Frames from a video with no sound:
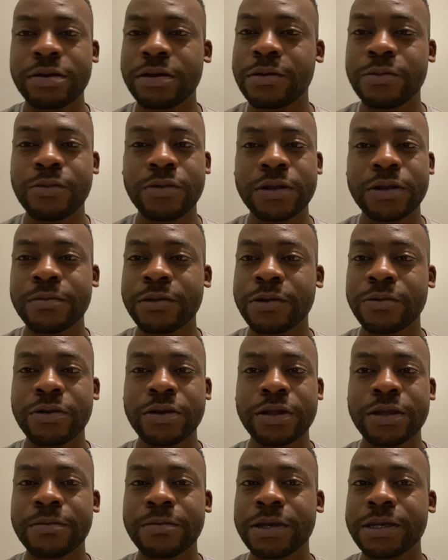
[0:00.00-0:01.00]
It wouldn't be worth
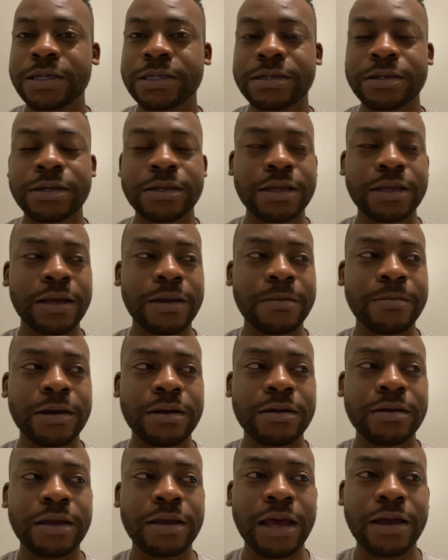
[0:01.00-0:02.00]
it because think
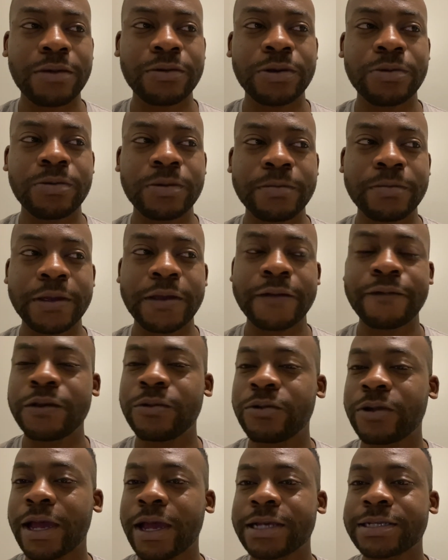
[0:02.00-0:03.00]
about how you would be if you
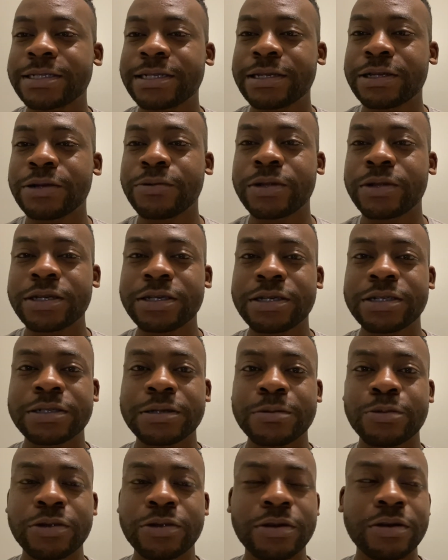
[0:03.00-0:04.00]
were actually in a
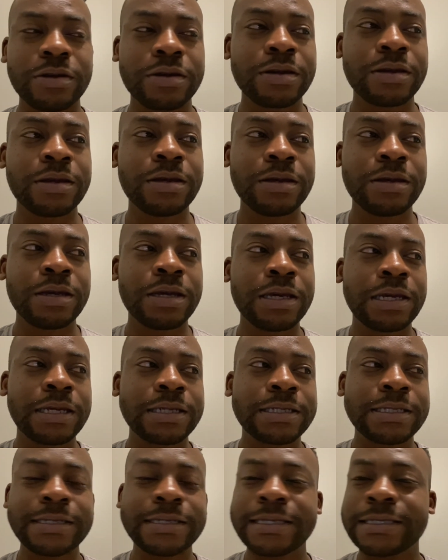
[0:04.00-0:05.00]
relationship with her.
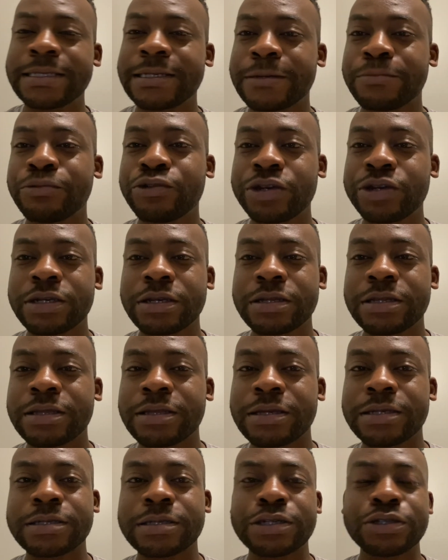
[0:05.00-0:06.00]
She doesn't appreciate the
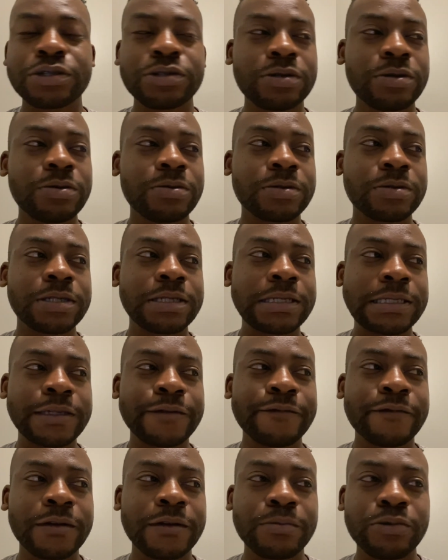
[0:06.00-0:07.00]
things that you do. She doesn't
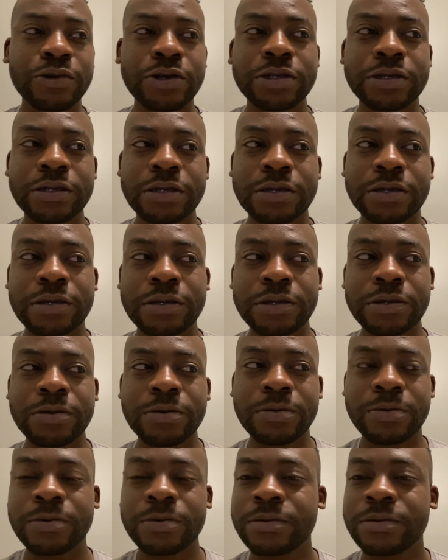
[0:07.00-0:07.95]
even appreciate you.